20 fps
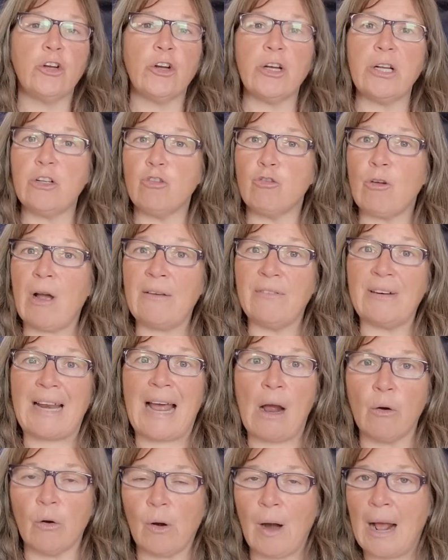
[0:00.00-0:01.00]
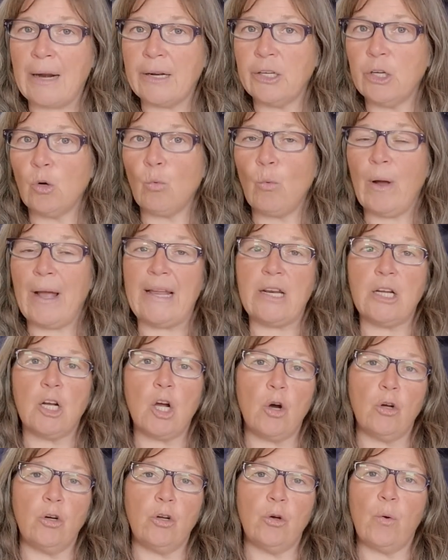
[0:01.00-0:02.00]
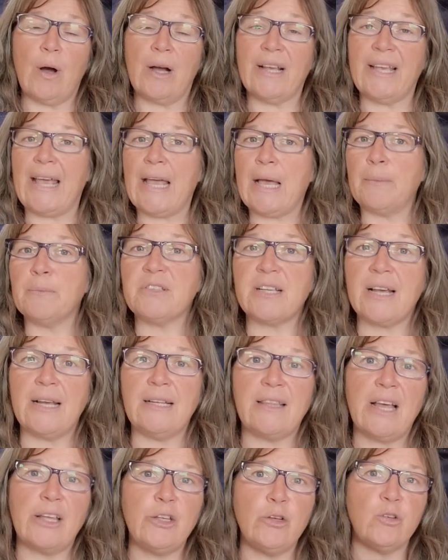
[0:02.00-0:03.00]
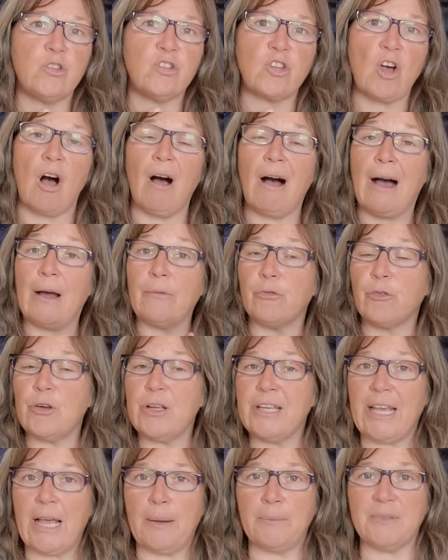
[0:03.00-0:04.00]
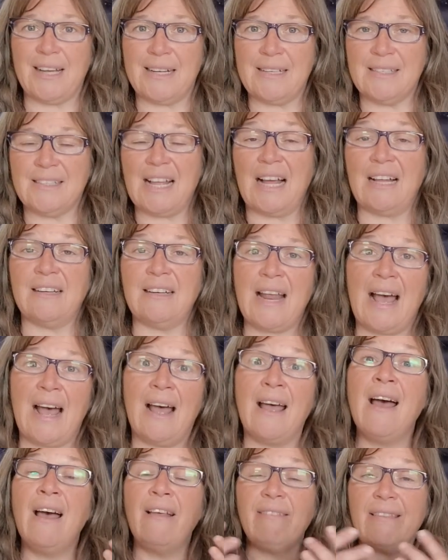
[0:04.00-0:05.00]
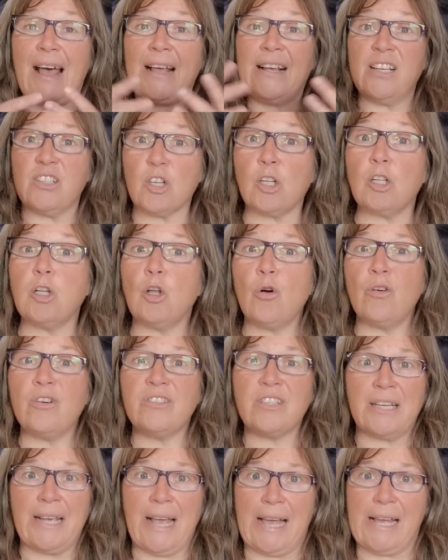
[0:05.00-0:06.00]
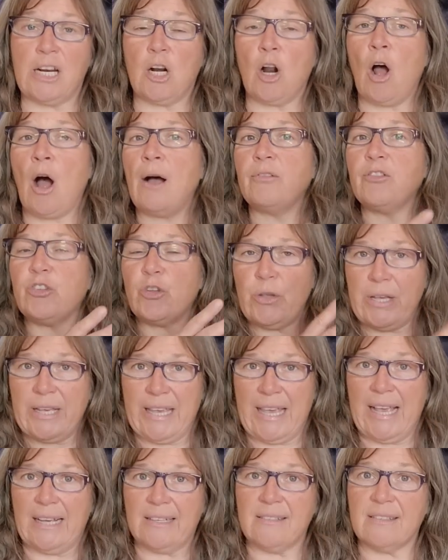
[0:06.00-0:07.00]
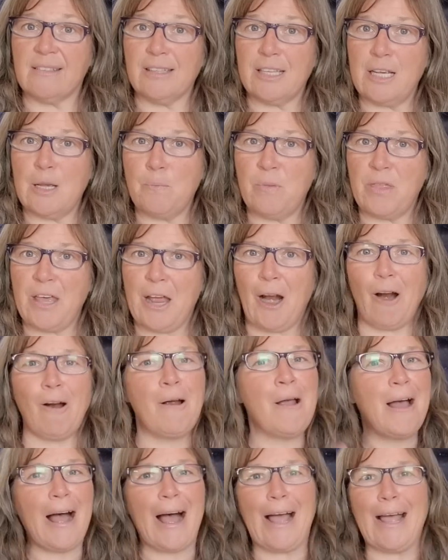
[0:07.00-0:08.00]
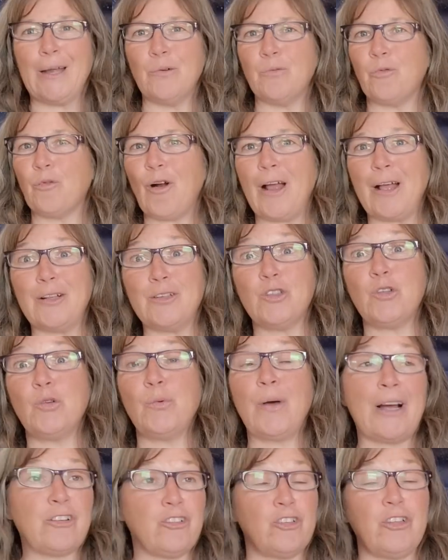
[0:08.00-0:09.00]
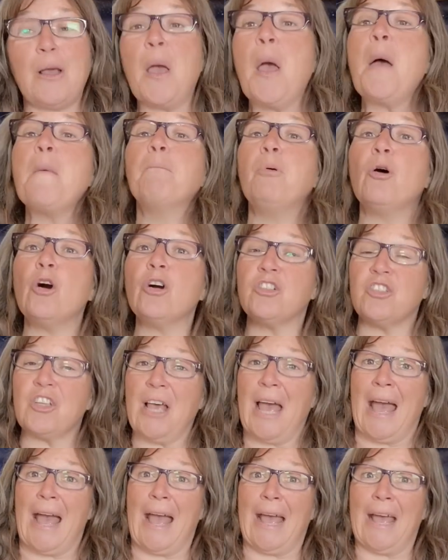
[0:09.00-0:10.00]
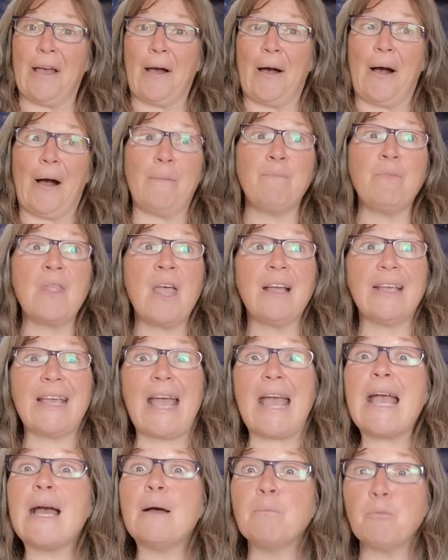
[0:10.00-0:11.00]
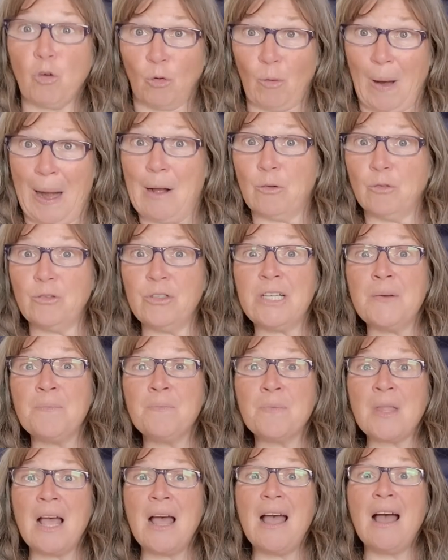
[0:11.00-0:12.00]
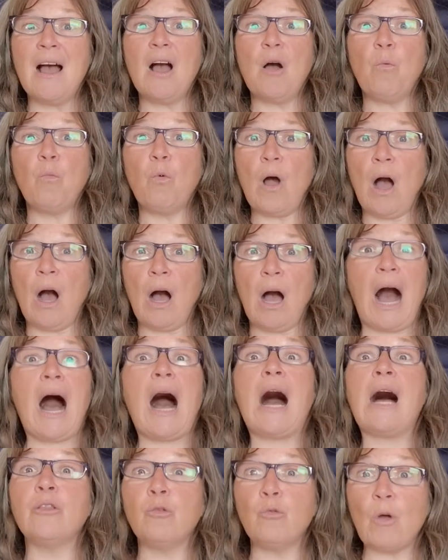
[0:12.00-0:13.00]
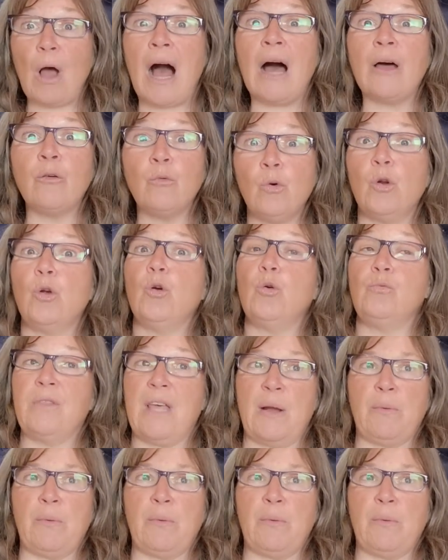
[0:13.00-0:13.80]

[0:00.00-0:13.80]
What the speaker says: You're going to drive an hour out of your way to go to a campsite that you saw on freecampsites.net that is closed and gated off, so you can't sleep there. I had friends who actually booked a campground on route.